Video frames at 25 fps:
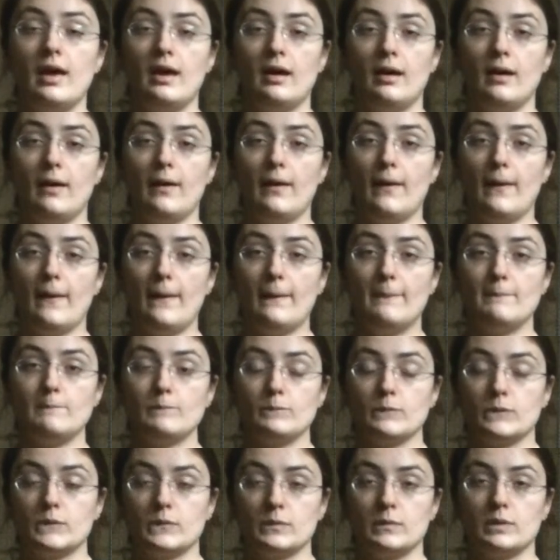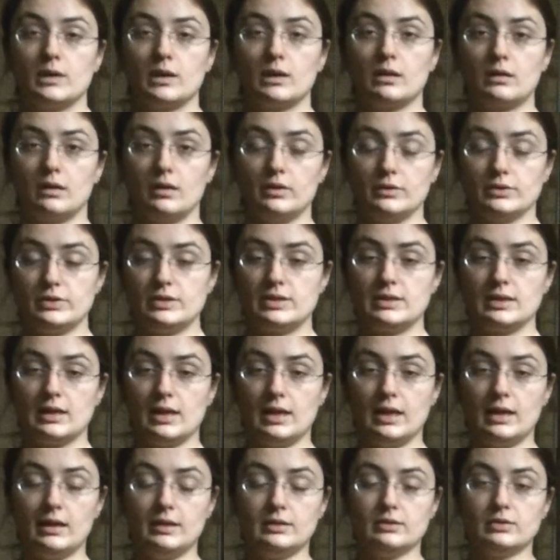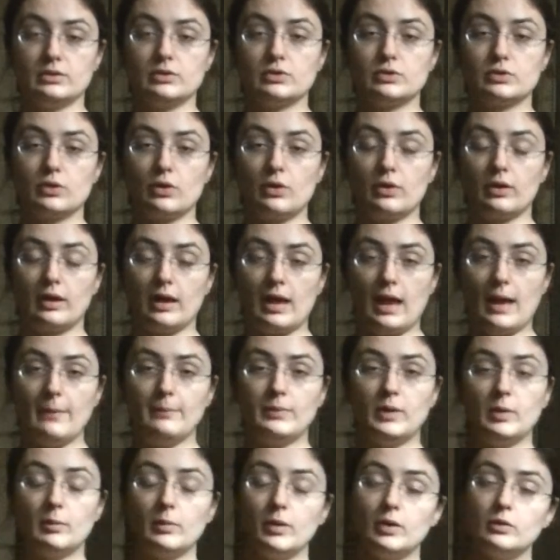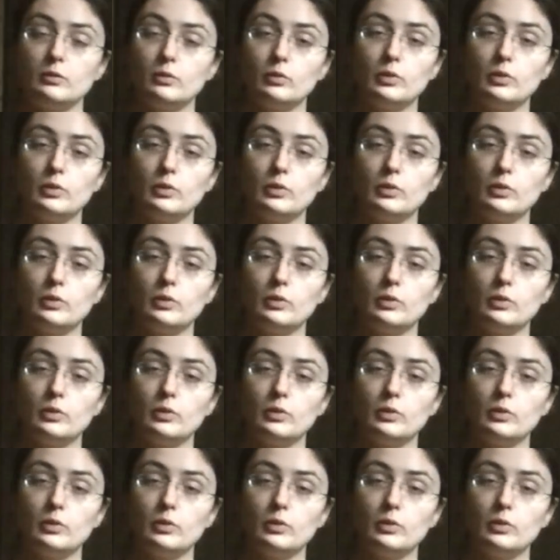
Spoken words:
glutes and strong abdomen,